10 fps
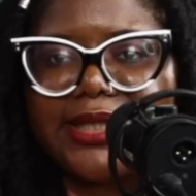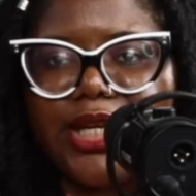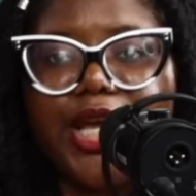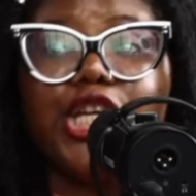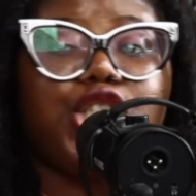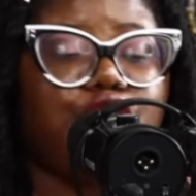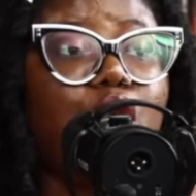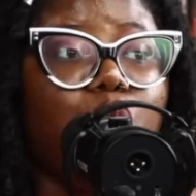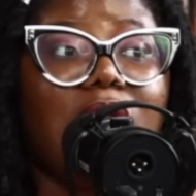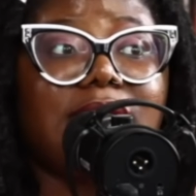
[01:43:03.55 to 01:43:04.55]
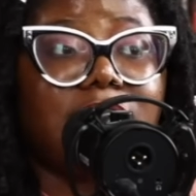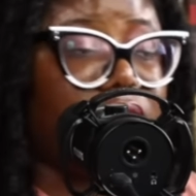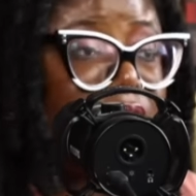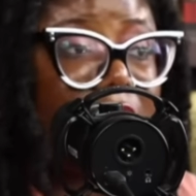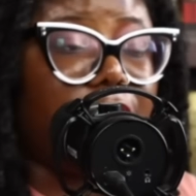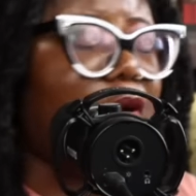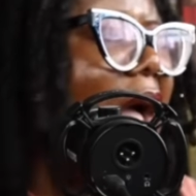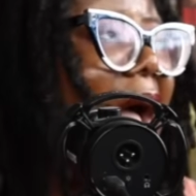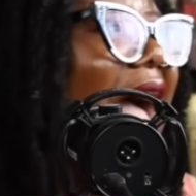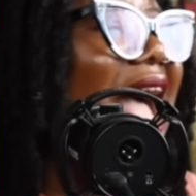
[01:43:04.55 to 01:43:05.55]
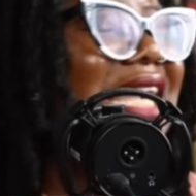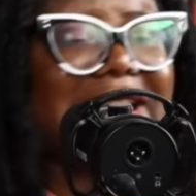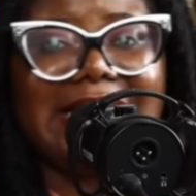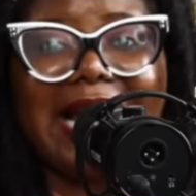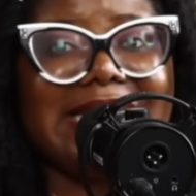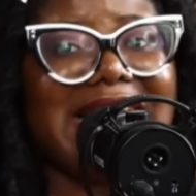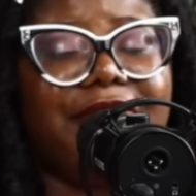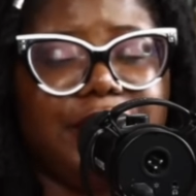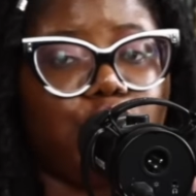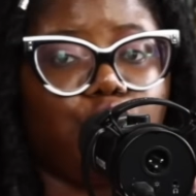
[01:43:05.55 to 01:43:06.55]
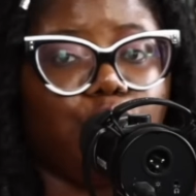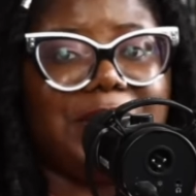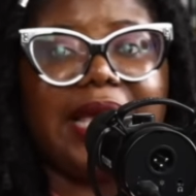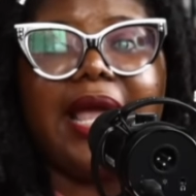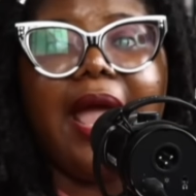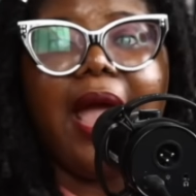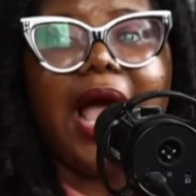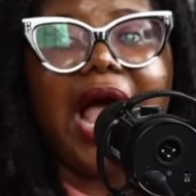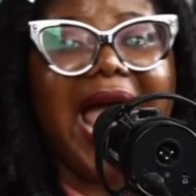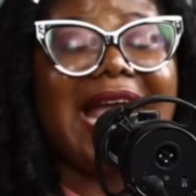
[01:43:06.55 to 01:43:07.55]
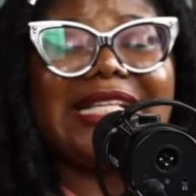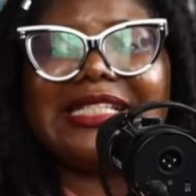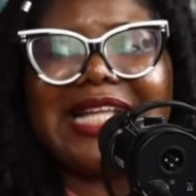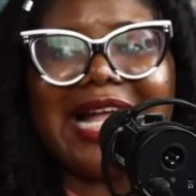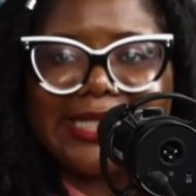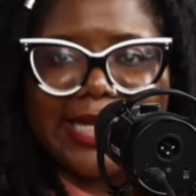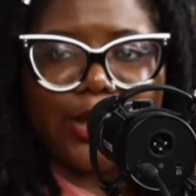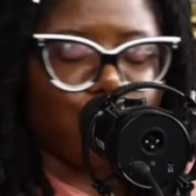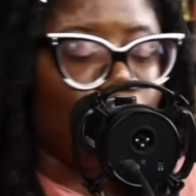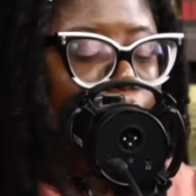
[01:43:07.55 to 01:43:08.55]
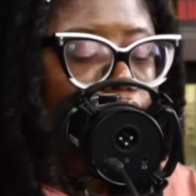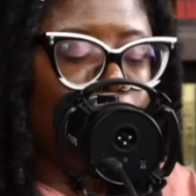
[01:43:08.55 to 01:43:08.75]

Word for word: she was acting like daphne should be ecstatic to want to be